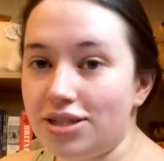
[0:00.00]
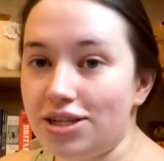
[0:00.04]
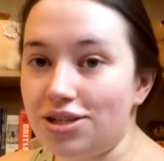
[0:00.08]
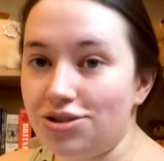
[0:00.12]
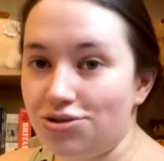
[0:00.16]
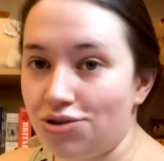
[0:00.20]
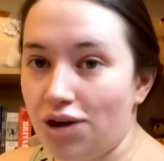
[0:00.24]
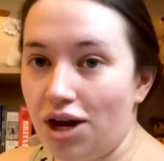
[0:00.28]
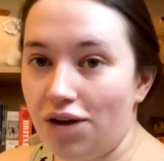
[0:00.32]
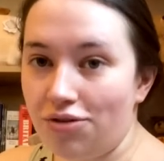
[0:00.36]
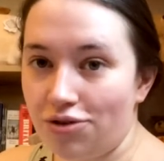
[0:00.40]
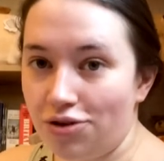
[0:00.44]
and
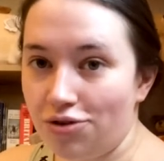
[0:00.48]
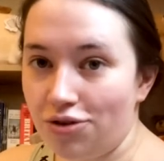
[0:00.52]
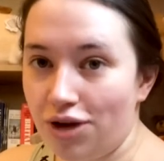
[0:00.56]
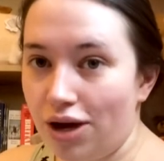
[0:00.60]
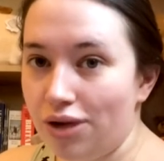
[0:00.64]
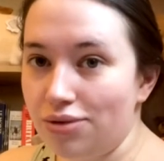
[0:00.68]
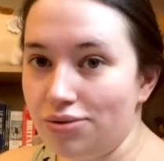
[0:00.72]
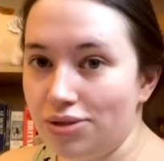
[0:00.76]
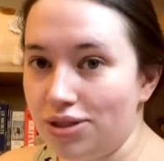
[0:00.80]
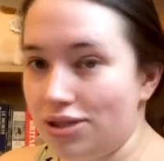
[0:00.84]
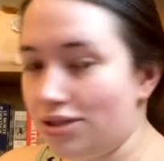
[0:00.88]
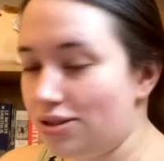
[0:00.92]
driving
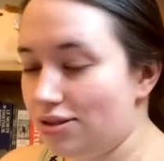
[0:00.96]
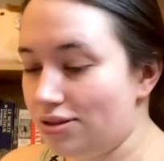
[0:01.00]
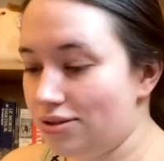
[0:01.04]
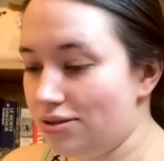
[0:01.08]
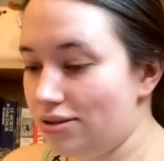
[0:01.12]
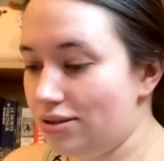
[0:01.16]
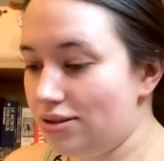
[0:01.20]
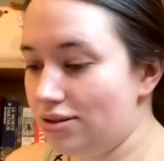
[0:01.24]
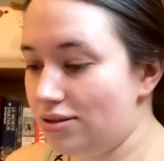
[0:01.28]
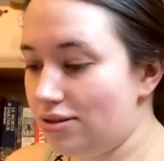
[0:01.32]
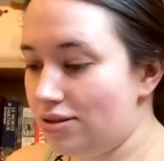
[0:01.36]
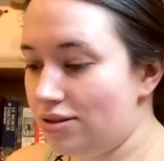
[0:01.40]
around and
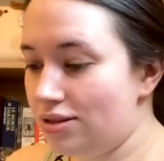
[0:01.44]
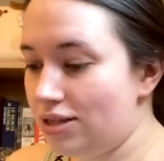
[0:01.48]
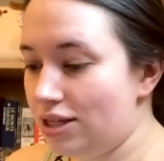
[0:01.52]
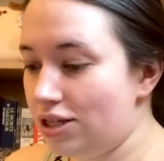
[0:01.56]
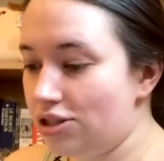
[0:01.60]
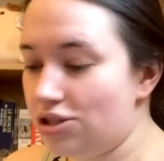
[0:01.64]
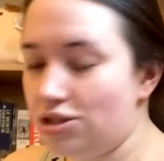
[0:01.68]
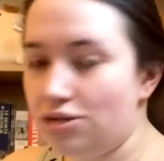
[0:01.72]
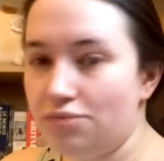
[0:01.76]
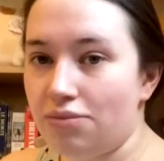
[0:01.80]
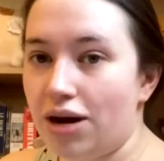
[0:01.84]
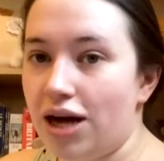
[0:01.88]

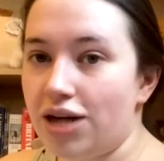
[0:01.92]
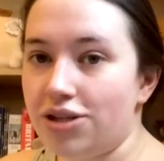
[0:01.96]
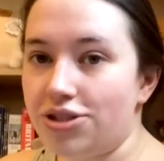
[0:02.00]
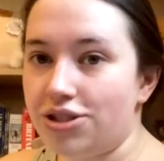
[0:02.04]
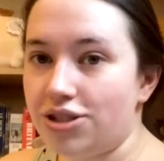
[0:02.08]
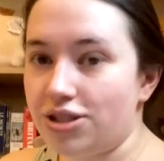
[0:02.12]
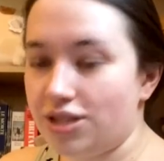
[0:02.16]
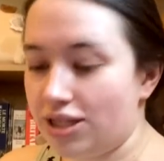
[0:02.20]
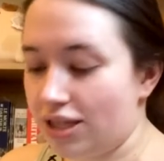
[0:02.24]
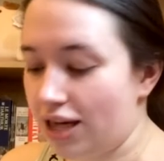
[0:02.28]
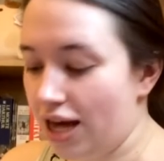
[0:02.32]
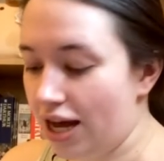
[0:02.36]
teaching
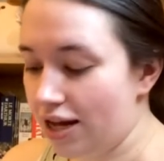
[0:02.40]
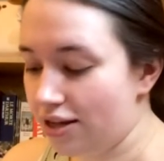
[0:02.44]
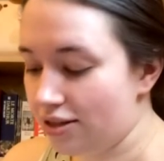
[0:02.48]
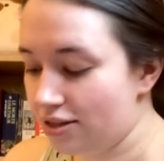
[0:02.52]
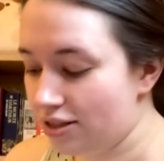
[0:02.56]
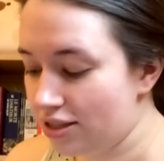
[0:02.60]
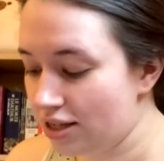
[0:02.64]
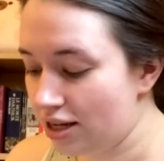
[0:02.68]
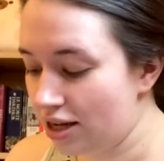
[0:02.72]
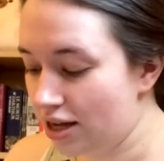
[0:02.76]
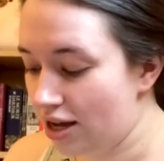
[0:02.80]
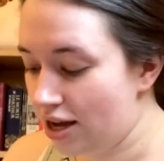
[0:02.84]
magic to
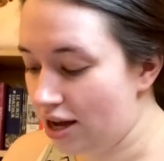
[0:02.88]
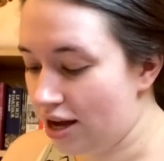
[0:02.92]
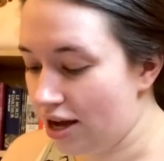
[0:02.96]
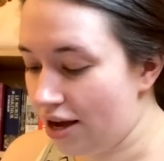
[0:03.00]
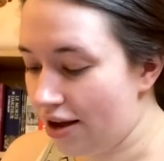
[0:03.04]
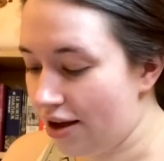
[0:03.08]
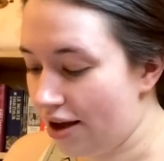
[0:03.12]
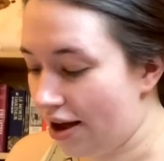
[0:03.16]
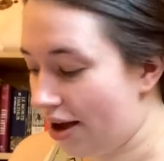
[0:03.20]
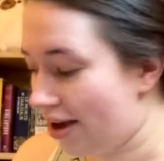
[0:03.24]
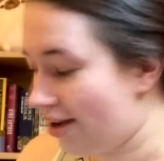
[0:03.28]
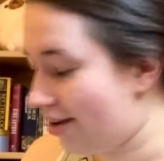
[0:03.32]
kids.
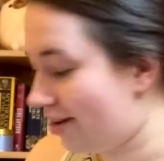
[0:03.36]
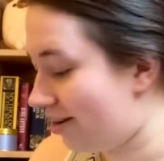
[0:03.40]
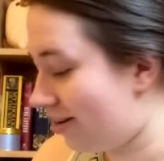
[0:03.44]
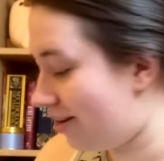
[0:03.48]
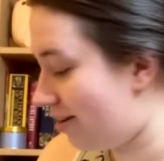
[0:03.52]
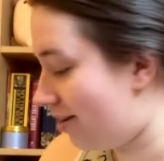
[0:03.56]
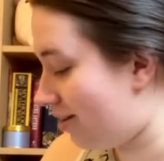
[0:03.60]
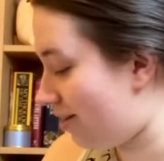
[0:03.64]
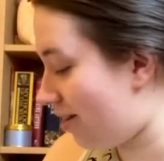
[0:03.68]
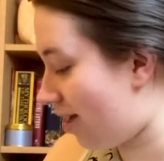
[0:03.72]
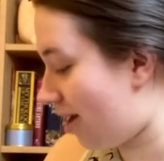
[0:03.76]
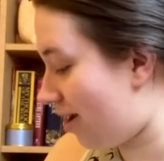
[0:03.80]
And,
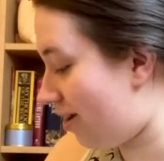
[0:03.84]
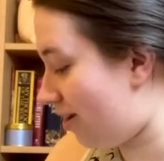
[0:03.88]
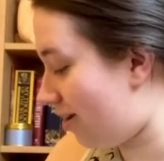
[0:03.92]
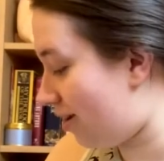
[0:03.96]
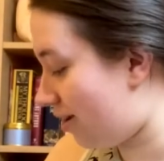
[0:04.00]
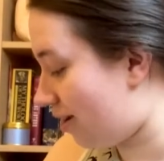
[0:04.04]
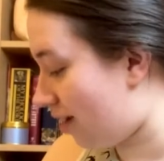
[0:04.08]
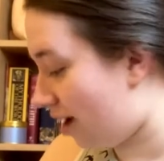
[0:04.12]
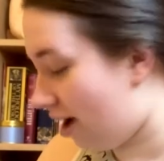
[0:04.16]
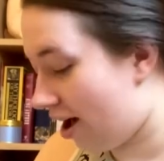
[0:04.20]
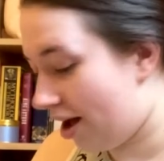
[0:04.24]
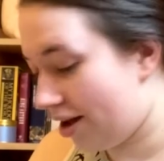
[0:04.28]
like,
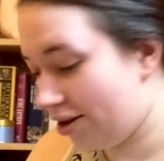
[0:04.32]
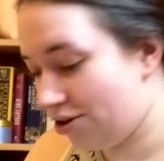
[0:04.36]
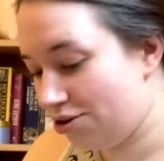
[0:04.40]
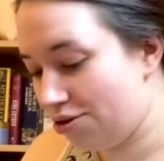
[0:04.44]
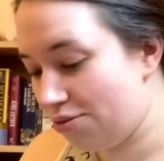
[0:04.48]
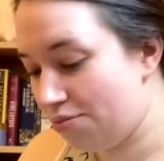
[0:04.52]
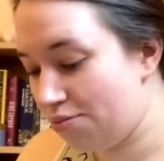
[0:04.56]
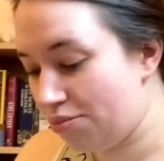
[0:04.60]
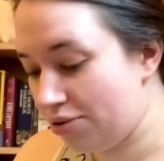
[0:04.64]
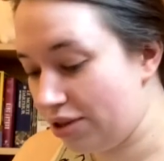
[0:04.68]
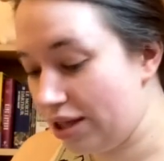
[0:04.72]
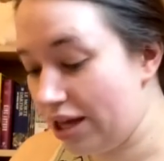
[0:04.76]
I
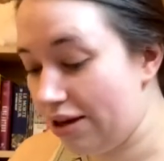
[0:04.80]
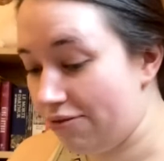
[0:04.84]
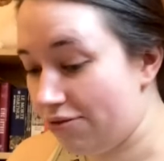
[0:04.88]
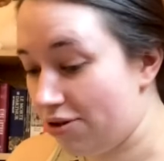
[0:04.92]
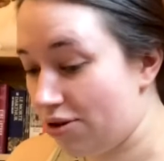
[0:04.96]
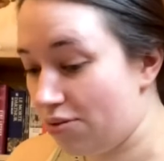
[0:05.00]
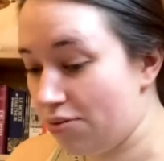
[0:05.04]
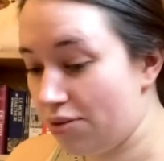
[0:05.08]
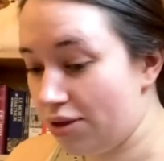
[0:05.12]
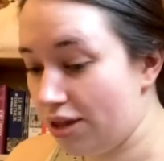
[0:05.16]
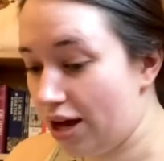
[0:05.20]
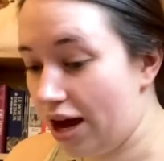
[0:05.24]
couldn't believe
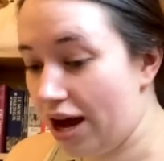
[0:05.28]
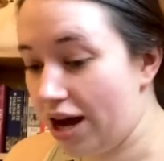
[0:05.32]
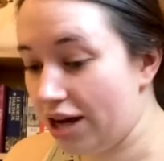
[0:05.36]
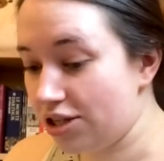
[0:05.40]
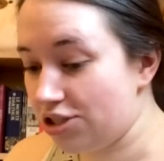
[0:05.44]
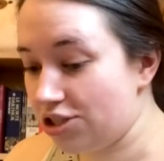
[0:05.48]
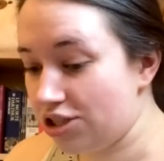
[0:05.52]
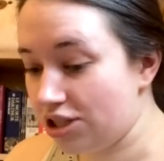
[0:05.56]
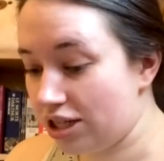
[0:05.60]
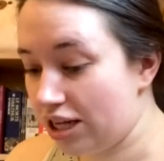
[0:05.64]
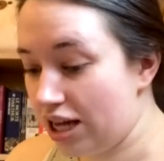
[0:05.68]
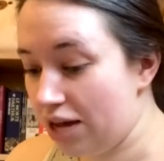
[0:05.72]
it when that
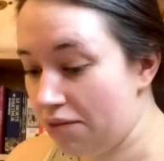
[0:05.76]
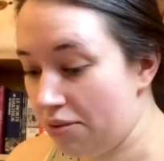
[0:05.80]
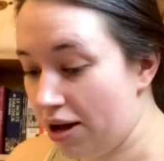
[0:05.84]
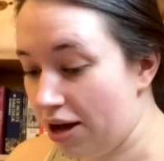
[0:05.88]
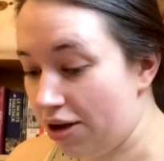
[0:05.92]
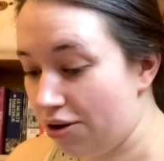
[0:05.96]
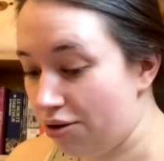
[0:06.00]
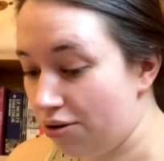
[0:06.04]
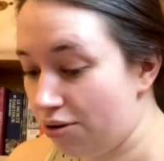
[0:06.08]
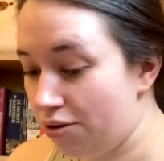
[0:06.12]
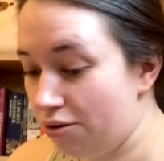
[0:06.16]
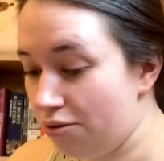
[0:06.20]
actually came
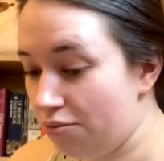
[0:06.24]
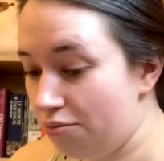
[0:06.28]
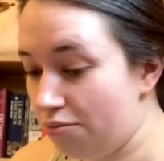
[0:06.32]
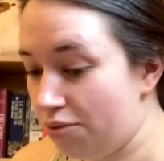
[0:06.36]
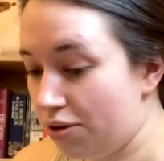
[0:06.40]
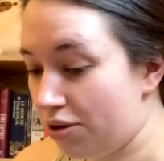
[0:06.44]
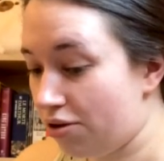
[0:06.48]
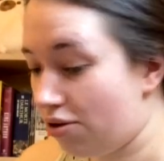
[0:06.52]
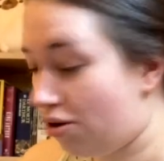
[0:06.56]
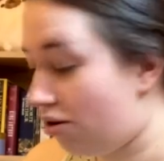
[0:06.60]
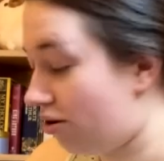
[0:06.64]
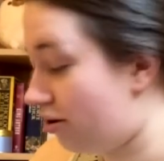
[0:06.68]
out
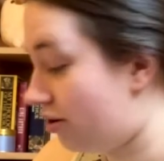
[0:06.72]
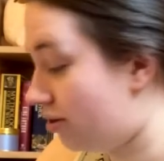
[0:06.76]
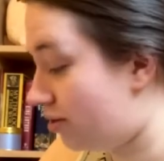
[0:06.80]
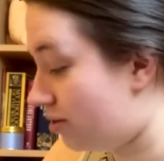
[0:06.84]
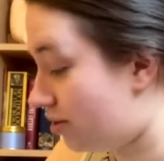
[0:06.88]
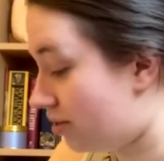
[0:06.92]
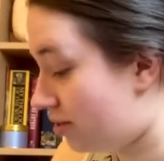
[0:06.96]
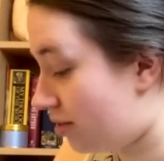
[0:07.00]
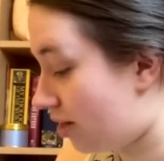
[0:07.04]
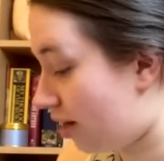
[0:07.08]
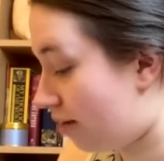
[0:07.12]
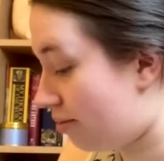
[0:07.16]

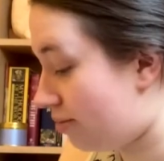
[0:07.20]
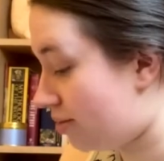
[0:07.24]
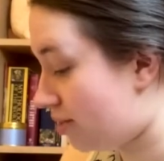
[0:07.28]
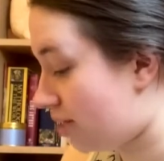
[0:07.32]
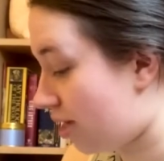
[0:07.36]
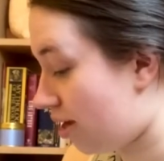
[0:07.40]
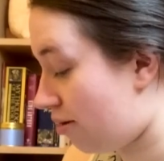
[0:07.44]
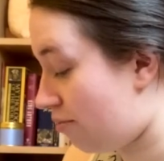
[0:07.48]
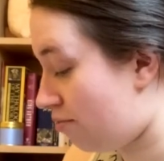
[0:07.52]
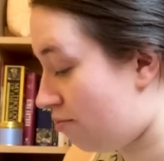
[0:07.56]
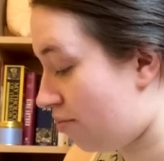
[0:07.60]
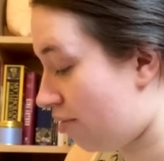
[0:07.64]
because I was
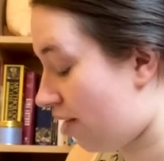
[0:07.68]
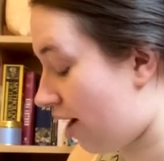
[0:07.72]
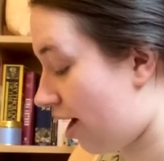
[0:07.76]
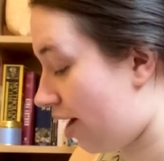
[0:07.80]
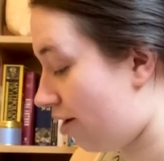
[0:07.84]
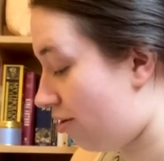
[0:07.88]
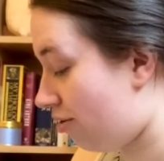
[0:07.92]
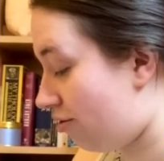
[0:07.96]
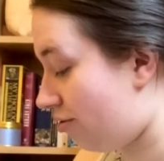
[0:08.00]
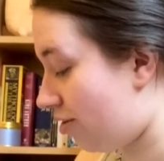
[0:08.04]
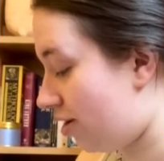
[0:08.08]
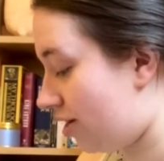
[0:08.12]
like, but
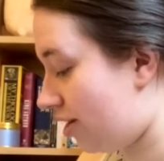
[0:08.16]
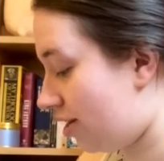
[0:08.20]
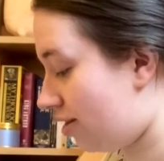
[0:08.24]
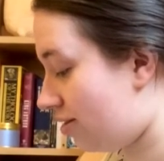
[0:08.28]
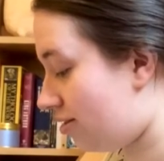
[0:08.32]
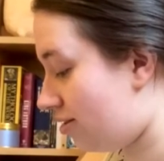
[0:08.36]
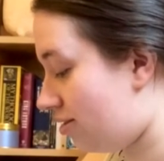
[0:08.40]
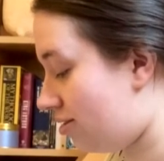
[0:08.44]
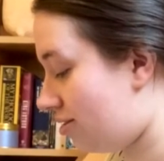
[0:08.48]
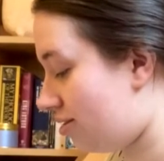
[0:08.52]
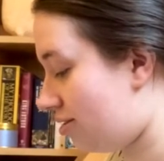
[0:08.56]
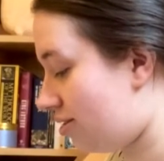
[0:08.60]
I already
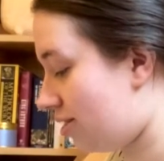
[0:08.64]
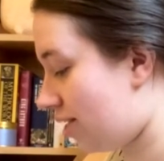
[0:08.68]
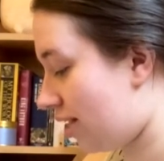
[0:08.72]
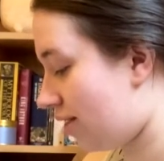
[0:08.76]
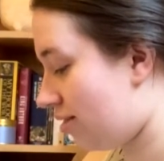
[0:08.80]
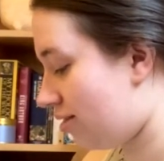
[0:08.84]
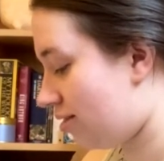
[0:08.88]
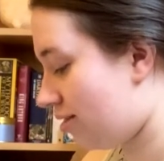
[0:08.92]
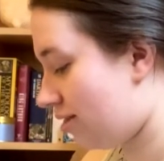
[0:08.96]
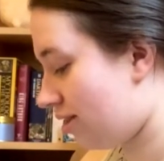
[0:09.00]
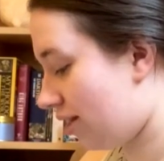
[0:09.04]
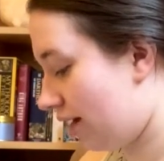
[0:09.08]

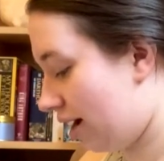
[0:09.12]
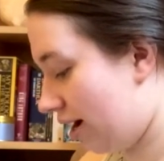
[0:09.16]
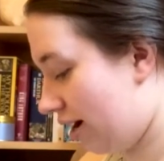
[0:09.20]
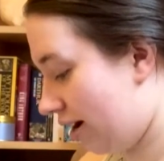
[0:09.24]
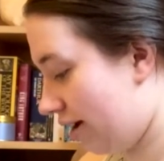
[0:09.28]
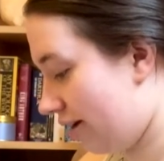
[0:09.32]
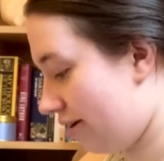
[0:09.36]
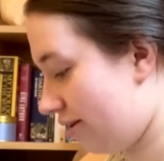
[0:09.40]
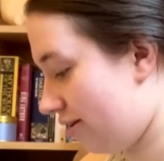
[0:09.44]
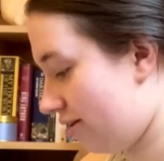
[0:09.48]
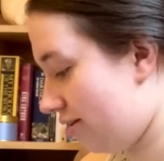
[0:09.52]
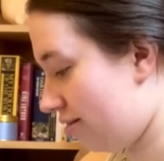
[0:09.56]
did that.